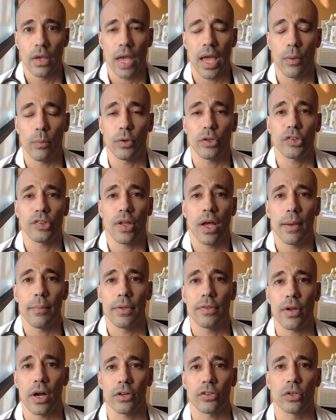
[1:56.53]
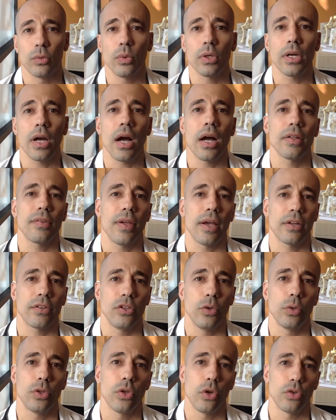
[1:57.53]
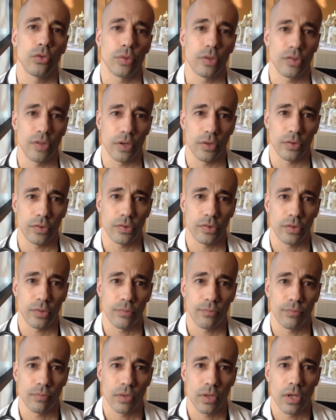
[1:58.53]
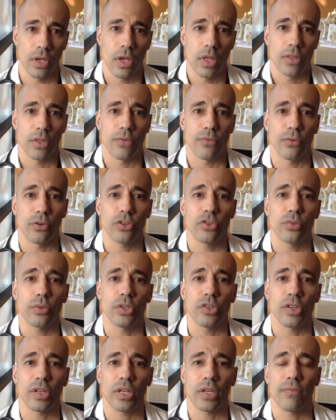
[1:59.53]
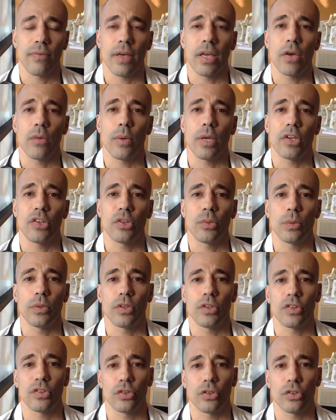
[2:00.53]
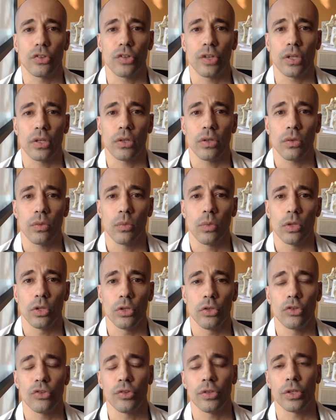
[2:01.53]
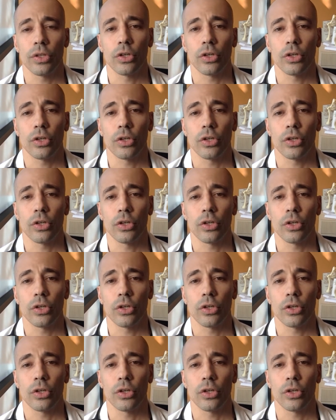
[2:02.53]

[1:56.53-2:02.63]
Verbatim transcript: at which time the doctor will contact you with those results. The first recheck evaluation with the surgeon will usually